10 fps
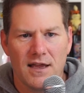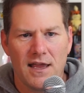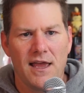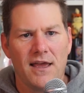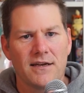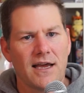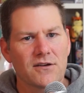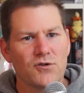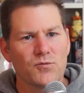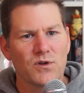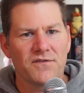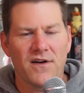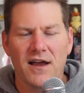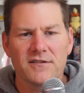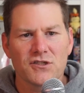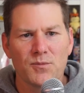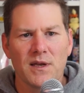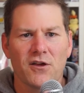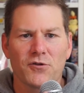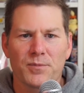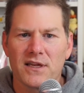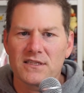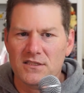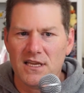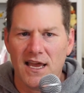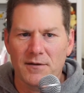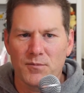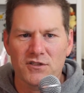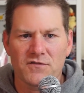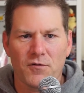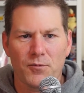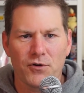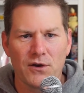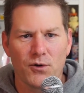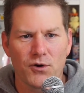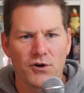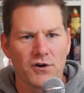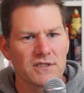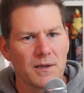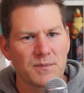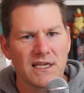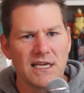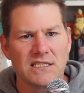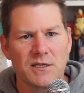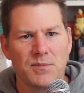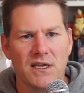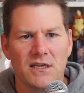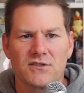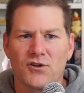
And I couldn't really find too many other places that had much for pre-order except the ETBs.